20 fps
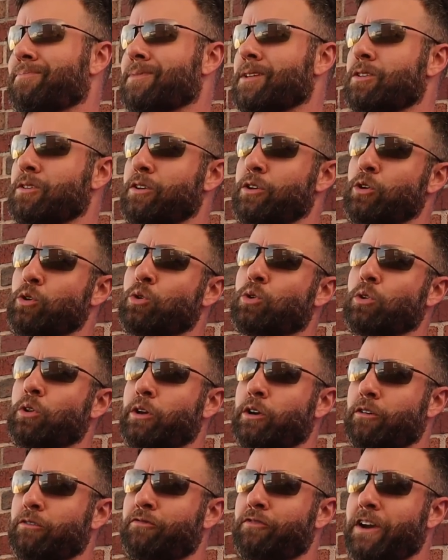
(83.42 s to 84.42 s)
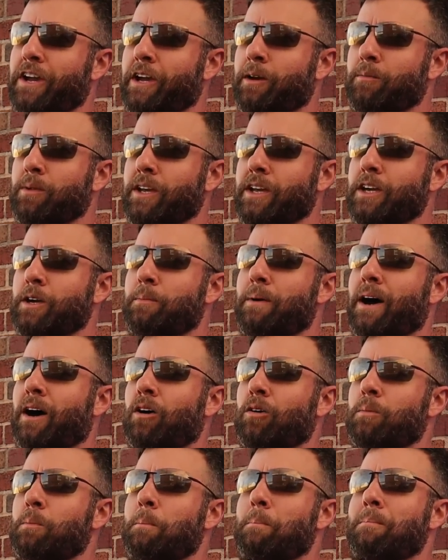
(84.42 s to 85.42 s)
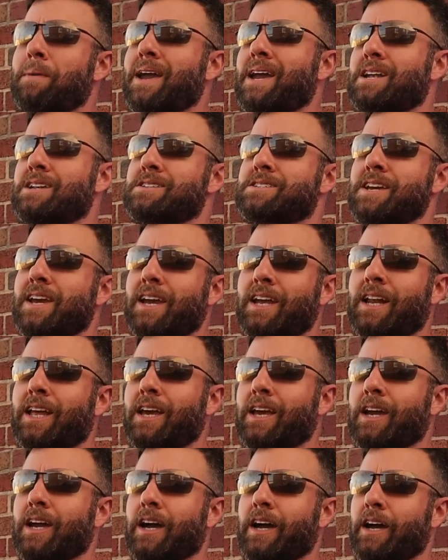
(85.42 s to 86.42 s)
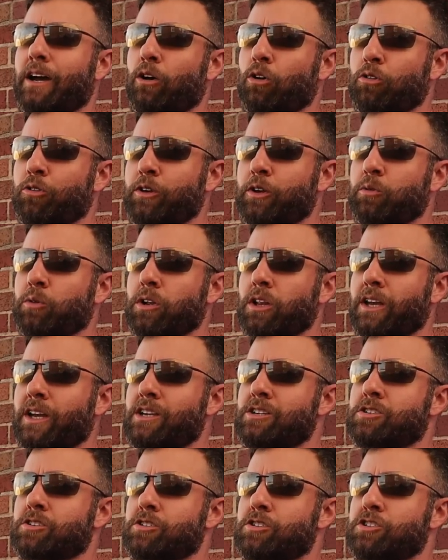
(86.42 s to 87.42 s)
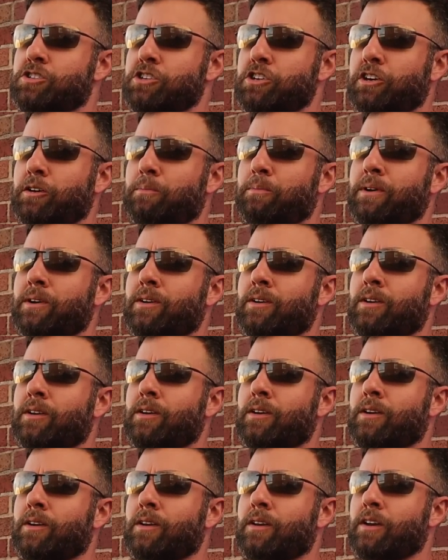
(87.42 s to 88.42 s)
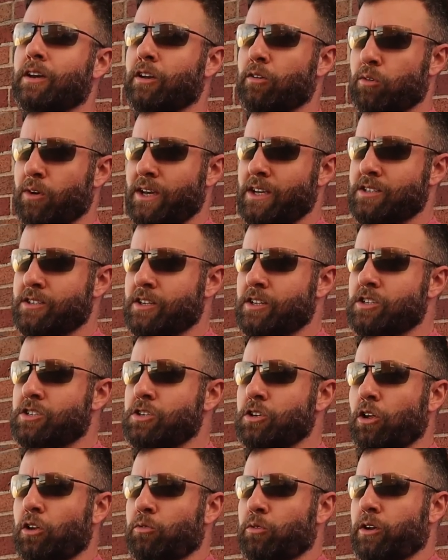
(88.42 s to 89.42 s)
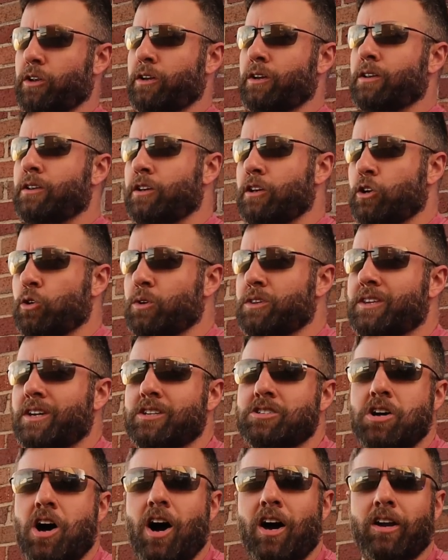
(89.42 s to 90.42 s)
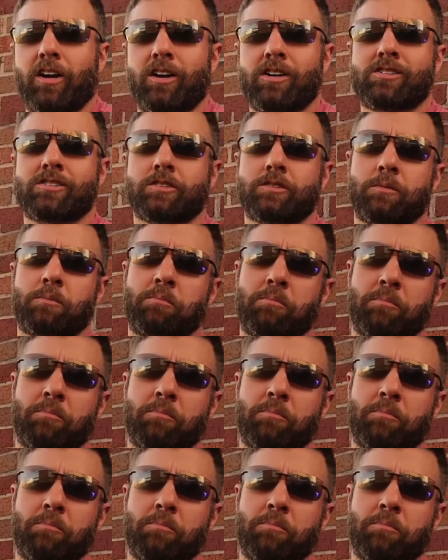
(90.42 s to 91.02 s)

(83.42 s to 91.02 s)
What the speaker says: the nuclear family, about maintaining a healthy relationship and raising children? You know what they taught us?